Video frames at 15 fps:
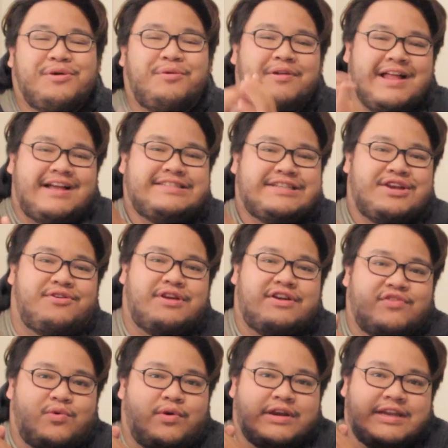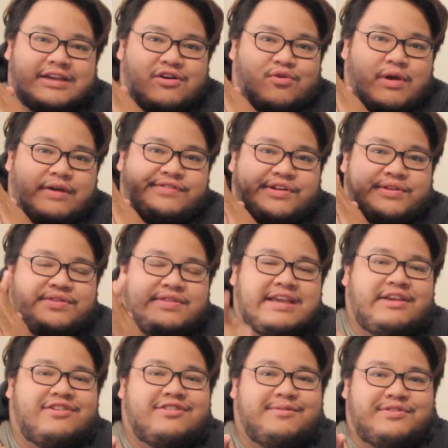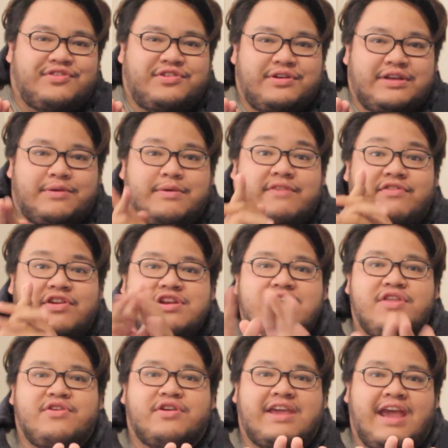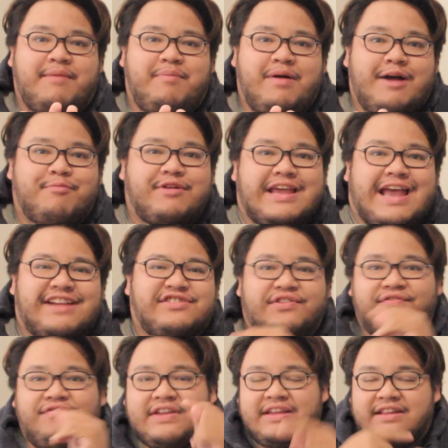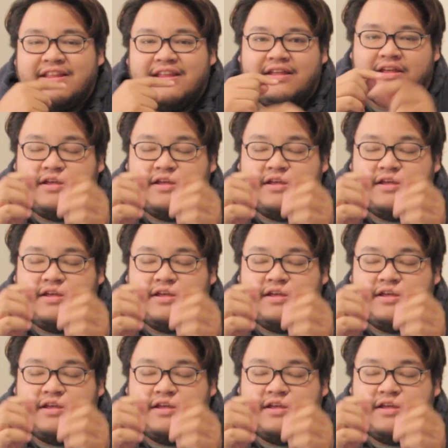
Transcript: Well, how's it going, everyone? Nico Cuevas here. Thank you so much for tuning in. We have another K-pop reaction. This